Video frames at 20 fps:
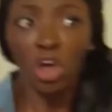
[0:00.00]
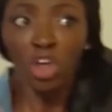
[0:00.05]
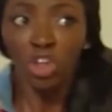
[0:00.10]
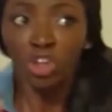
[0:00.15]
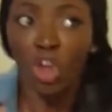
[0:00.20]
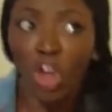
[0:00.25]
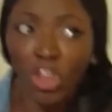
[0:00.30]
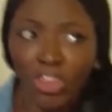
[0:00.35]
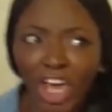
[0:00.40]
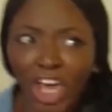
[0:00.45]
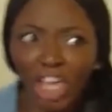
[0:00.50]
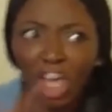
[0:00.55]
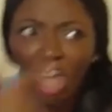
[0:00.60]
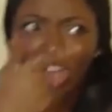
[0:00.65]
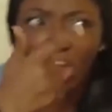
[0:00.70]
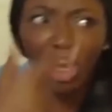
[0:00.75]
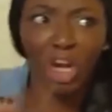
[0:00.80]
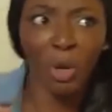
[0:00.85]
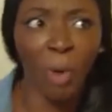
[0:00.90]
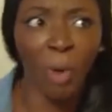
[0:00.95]
Do you think you're
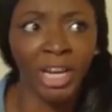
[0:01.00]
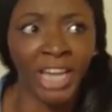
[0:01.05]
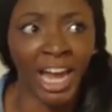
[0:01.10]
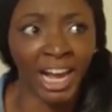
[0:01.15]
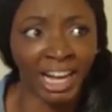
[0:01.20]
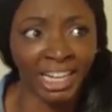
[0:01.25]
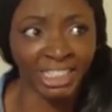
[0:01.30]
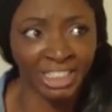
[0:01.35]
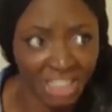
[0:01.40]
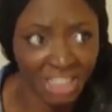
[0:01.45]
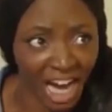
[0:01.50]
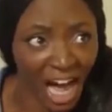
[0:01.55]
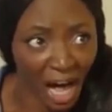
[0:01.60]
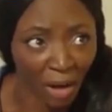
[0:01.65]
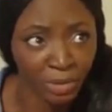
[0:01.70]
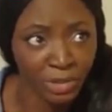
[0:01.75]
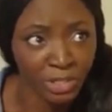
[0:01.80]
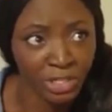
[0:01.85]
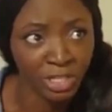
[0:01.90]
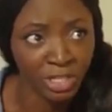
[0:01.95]
the only one that can shout?